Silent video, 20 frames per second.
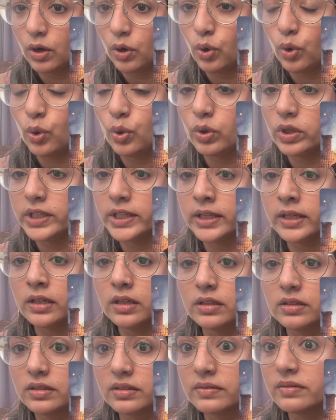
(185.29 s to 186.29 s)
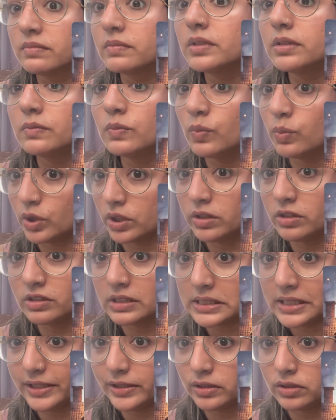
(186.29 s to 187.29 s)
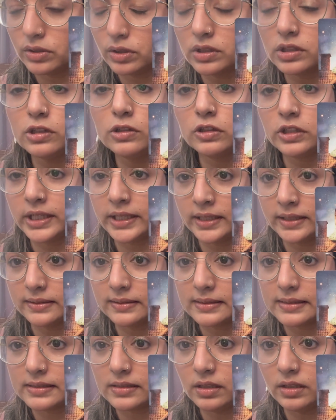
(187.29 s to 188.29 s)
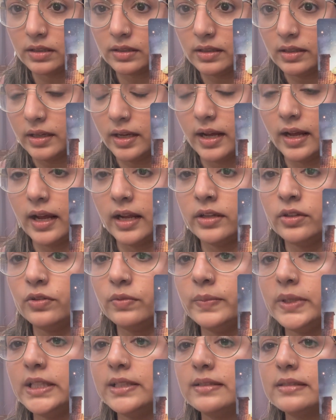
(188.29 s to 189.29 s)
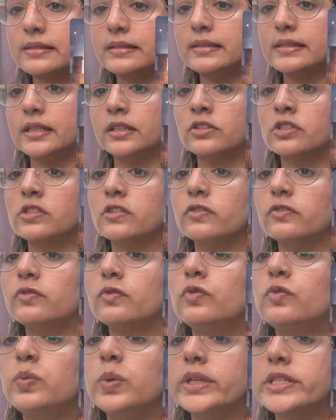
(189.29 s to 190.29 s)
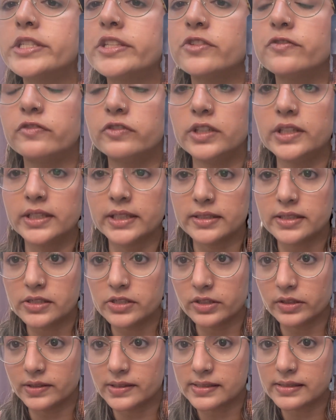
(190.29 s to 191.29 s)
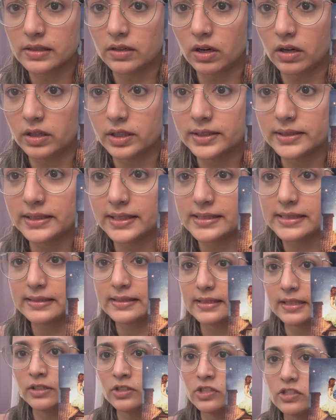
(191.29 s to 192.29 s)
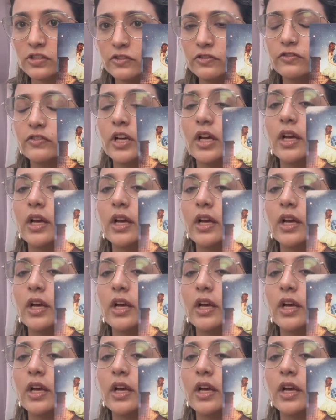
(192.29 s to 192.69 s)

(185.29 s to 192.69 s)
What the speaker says: holding what looks like earth, looking at the sun. And to me, there's a sense of wistfulness to this card. There's a sense of,